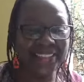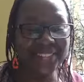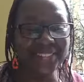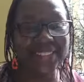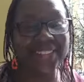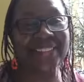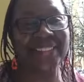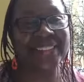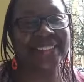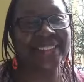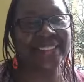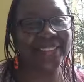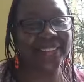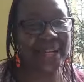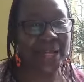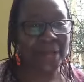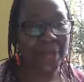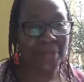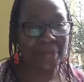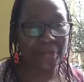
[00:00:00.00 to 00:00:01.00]
we're going to look, I
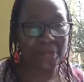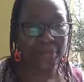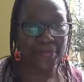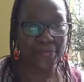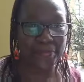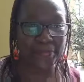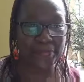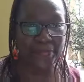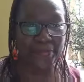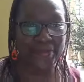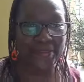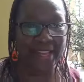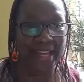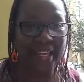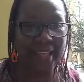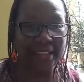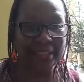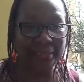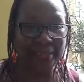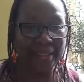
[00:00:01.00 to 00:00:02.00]
hope that
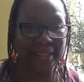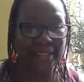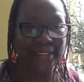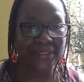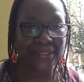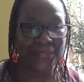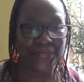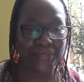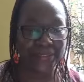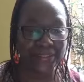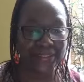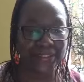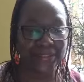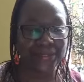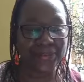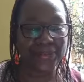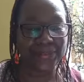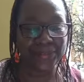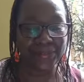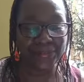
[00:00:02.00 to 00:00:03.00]
explanation was
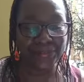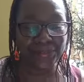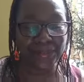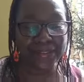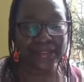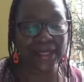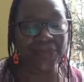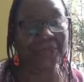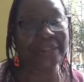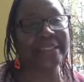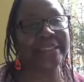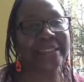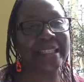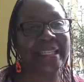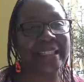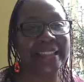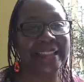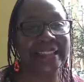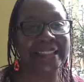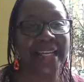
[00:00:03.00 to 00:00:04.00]
good. What I was
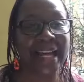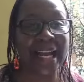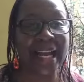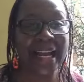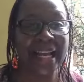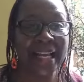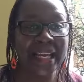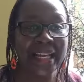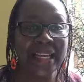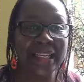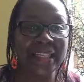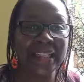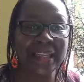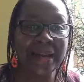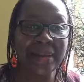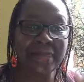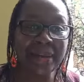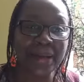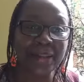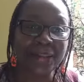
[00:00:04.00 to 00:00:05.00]
saying is that the
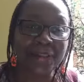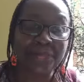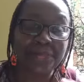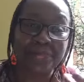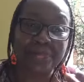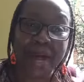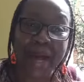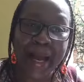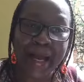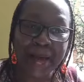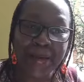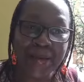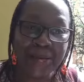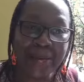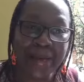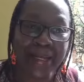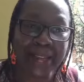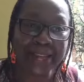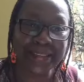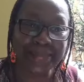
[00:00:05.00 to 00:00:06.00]
amount of
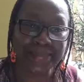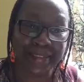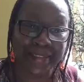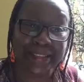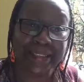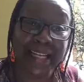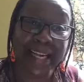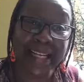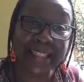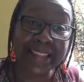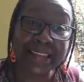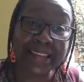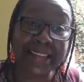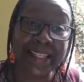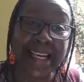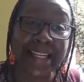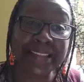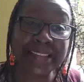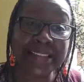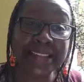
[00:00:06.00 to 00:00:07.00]
biomass mentality
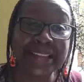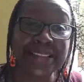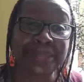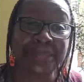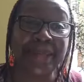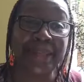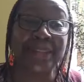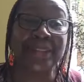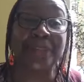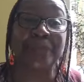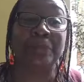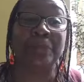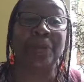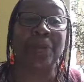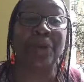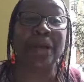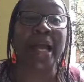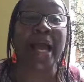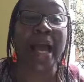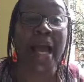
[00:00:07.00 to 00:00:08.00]
actually depends
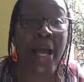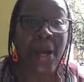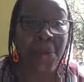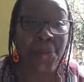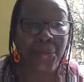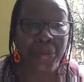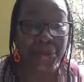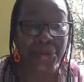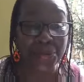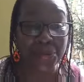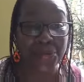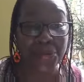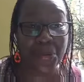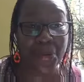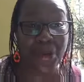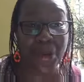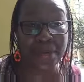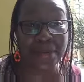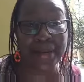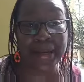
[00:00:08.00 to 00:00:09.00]
upon how we grew
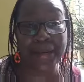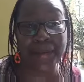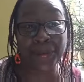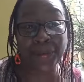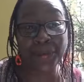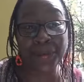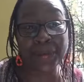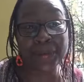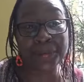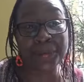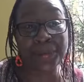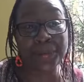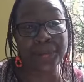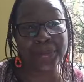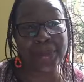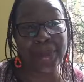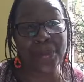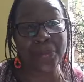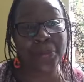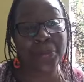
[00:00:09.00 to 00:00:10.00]
up and those people
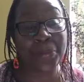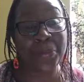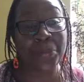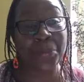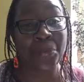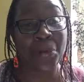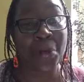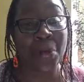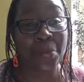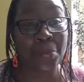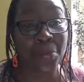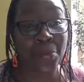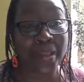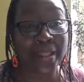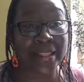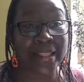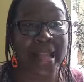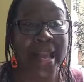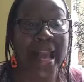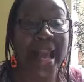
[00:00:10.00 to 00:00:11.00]
that we grew up with,
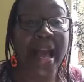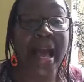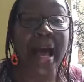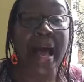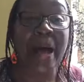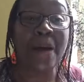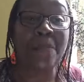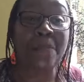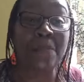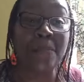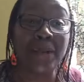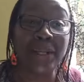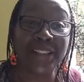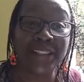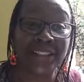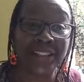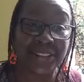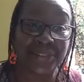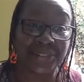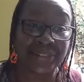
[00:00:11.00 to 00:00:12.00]
how much
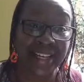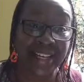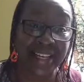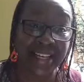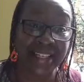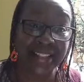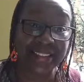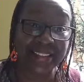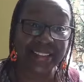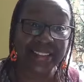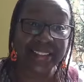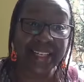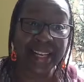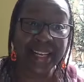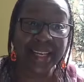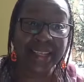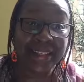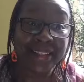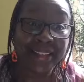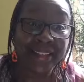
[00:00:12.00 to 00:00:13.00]
of it did
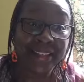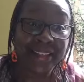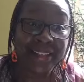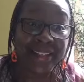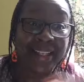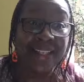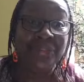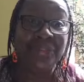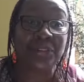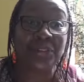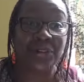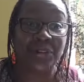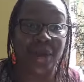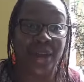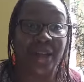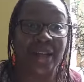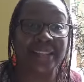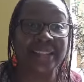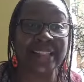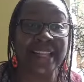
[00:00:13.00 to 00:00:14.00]
they give to
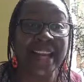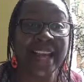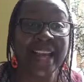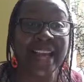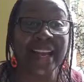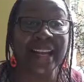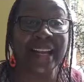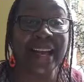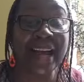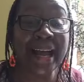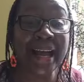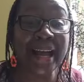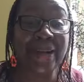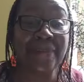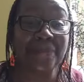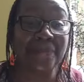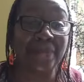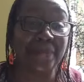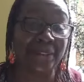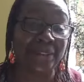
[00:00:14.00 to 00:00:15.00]
us and how
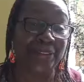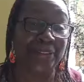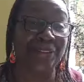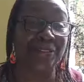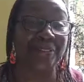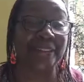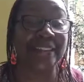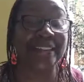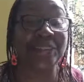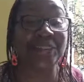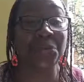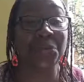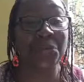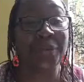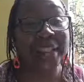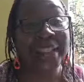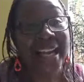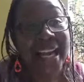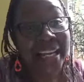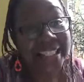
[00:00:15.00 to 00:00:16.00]
much of it did
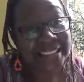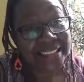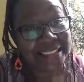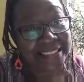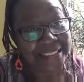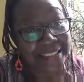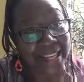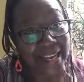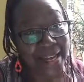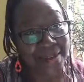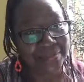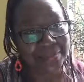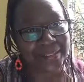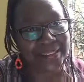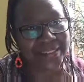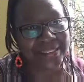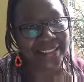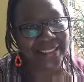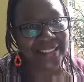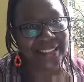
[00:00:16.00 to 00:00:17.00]
we
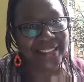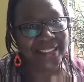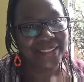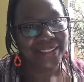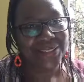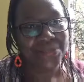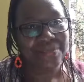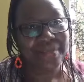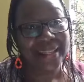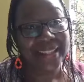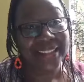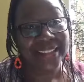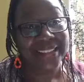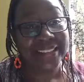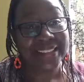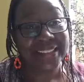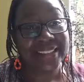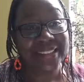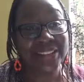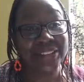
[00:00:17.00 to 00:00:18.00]
accept to make
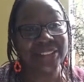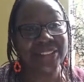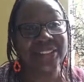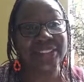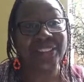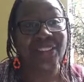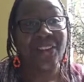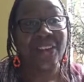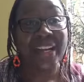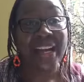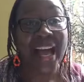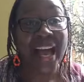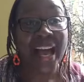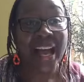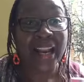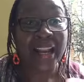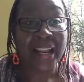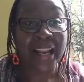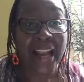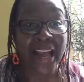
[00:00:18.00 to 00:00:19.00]
decisions on our
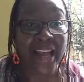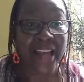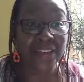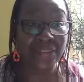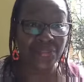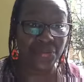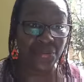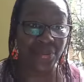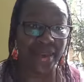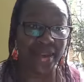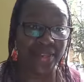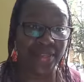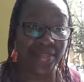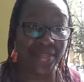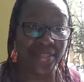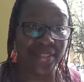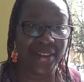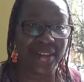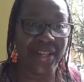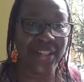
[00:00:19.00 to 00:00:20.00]
life
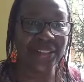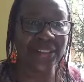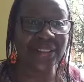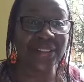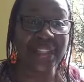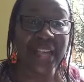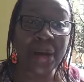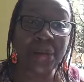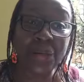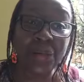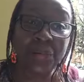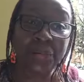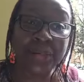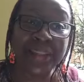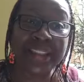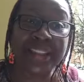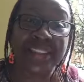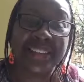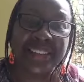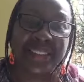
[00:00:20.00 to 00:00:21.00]
with. So that would be
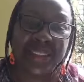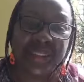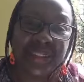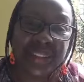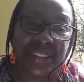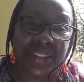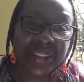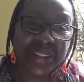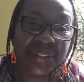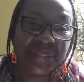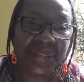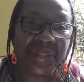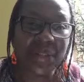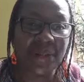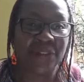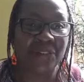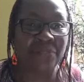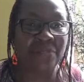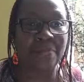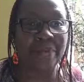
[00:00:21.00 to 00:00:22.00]
the, to the degree
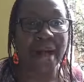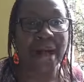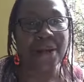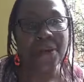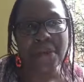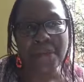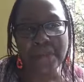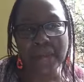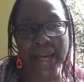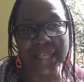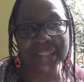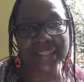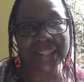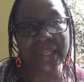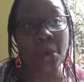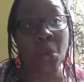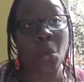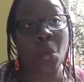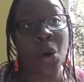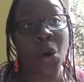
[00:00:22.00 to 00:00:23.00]
of biomass
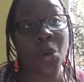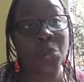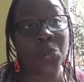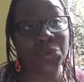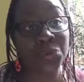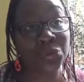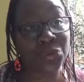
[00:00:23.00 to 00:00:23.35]
that one would